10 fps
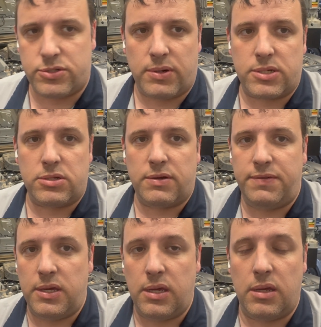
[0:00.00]
director if
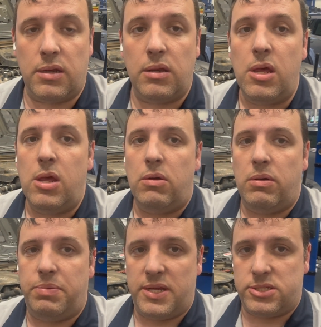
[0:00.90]
he can
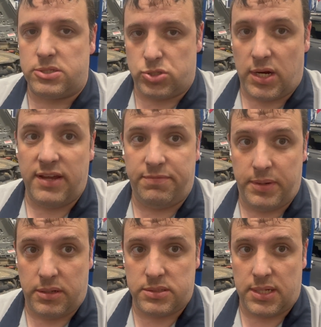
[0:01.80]
replace the drive
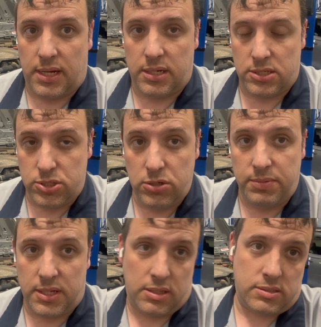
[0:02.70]
belt on it too,
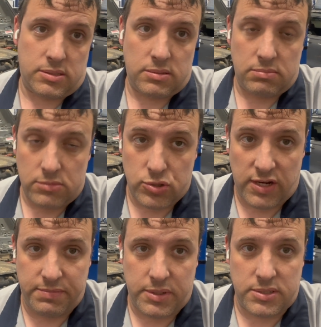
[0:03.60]
because
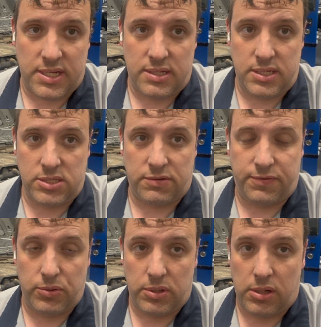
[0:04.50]
drive belt had diesel
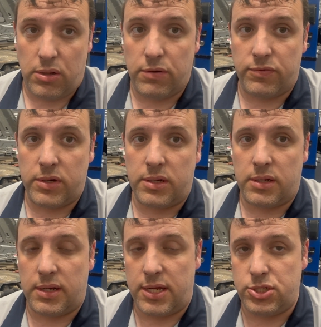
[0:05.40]
fuel all over it,
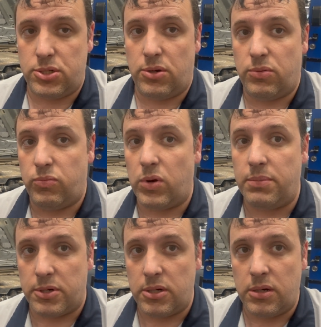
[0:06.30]
and as you know,
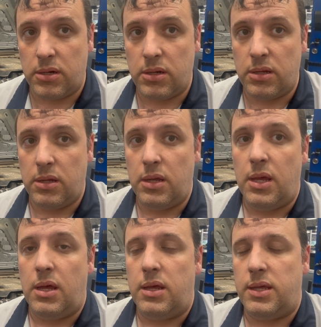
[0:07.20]
rubber
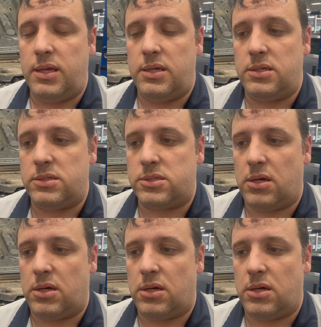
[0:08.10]
is